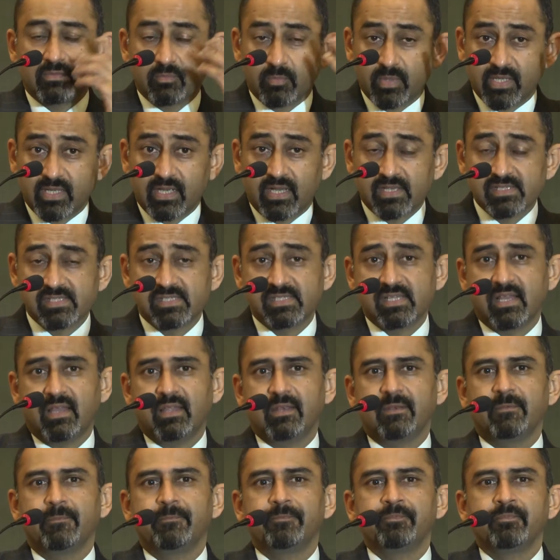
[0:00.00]
with our
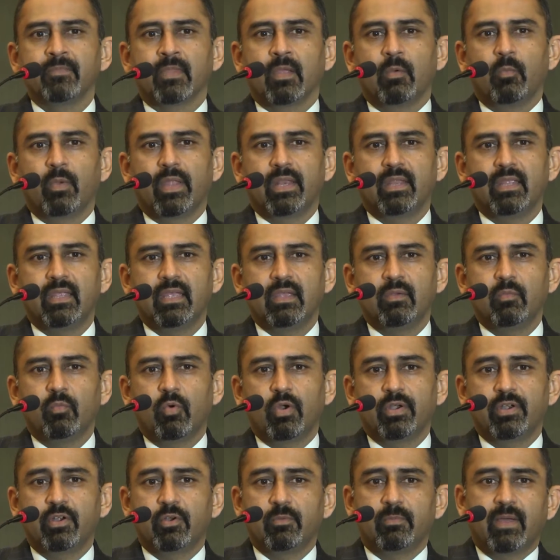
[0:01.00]
son, when he
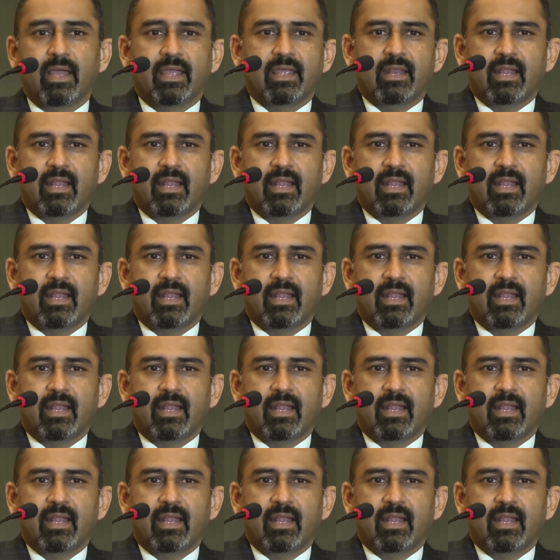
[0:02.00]
wanted to buy